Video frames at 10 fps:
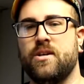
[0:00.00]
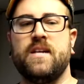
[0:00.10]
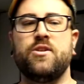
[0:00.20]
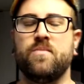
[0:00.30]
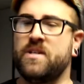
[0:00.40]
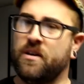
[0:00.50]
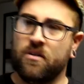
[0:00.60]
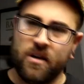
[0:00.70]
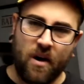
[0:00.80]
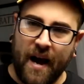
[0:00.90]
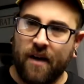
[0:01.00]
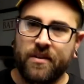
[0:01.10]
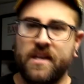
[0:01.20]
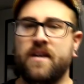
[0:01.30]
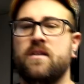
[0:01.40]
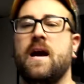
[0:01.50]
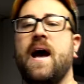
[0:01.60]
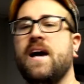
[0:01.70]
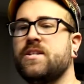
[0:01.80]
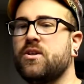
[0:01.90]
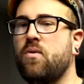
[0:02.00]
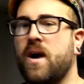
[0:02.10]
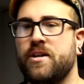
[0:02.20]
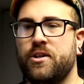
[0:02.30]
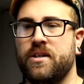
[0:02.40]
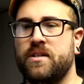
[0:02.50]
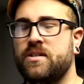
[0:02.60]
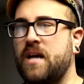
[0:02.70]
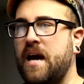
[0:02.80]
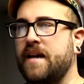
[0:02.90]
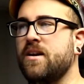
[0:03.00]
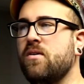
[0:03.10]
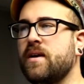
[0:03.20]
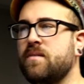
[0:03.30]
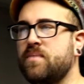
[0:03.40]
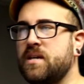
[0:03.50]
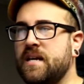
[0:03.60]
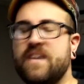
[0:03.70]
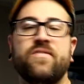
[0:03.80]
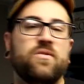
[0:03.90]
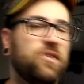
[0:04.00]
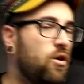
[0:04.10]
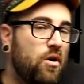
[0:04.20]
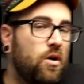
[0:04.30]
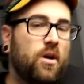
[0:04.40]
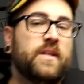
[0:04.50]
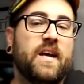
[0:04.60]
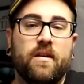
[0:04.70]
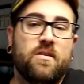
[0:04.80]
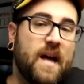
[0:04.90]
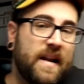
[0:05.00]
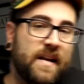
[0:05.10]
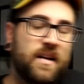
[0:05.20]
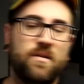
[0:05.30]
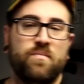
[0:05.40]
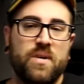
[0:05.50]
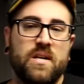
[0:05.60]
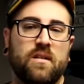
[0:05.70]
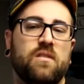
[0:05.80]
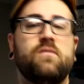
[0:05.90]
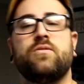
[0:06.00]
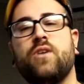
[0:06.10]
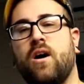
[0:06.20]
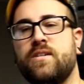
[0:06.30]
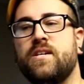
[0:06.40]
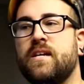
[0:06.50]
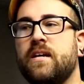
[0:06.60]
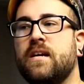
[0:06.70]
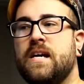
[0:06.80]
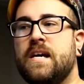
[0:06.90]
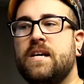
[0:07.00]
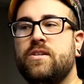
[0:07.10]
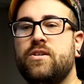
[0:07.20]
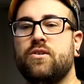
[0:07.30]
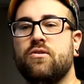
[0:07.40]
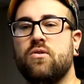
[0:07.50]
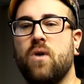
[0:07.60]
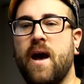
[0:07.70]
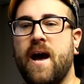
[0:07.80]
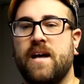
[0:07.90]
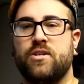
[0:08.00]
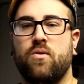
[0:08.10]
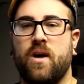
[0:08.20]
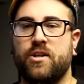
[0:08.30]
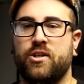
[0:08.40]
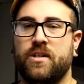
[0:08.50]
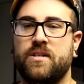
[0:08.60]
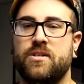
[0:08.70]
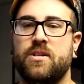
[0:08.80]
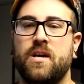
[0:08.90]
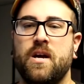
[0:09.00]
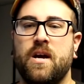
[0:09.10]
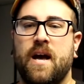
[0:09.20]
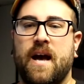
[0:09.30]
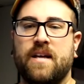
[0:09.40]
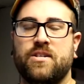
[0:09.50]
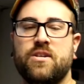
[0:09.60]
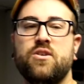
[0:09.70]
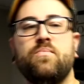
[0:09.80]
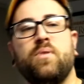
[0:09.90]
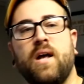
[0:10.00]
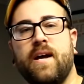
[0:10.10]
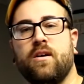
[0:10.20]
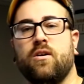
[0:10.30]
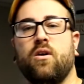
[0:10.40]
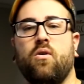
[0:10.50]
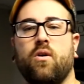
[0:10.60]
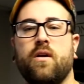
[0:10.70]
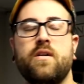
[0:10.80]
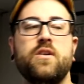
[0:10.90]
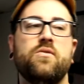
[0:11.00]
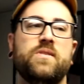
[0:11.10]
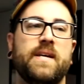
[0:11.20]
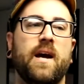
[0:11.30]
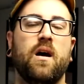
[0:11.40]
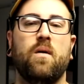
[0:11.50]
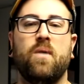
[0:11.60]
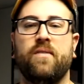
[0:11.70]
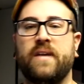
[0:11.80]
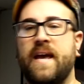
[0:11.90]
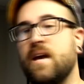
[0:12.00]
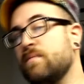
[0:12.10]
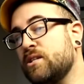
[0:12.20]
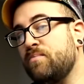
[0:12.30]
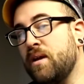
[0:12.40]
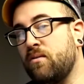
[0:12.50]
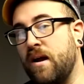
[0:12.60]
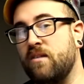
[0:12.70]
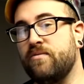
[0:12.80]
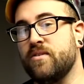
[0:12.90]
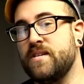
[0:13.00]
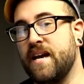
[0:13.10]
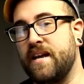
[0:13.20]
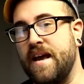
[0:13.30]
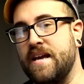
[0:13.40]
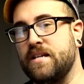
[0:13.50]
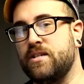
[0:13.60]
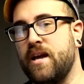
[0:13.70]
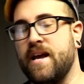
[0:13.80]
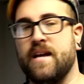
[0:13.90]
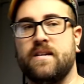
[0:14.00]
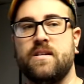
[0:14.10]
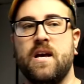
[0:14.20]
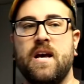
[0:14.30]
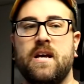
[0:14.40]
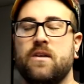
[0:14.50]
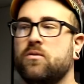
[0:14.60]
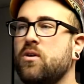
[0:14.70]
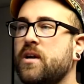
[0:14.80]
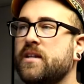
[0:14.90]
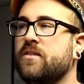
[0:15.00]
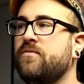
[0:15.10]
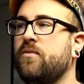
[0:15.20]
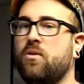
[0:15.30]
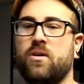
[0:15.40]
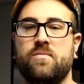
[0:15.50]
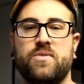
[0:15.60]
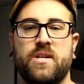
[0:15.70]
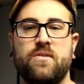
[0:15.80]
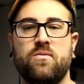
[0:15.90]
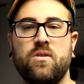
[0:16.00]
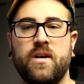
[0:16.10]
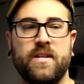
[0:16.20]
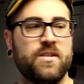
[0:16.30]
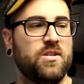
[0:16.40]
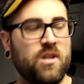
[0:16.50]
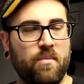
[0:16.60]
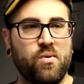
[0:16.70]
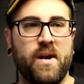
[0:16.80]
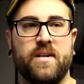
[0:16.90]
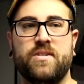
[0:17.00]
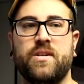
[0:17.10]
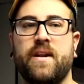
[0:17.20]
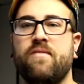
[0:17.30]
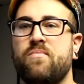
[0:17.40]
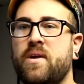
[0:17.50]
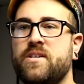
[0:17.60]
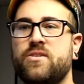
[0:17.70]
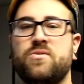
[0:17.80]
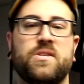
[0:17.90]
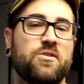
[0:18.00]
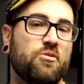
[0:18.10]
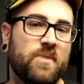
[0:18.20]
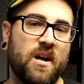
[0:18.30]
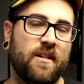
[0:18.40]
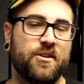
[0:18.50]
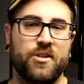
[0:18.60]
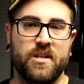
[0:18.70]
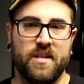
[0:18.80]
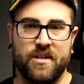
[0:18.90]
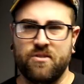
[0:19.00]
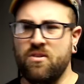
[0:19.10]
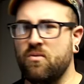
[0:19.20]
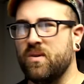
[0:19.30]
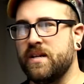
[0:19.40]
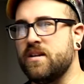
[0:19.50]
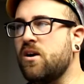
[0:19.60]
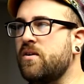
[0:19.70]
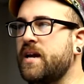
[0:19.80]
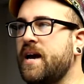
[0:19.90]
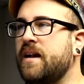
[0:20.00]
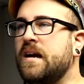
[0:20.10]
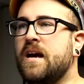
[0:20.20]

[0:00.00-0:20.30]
Get your material out there, ask questions. I know it can be, even on the internet, it can be a little daunting to ask questions as a new player or a new DM of a game that's been around for decades, and you look at the forums and you look at the subreddits and everybody's using terminology that you don't really know yet.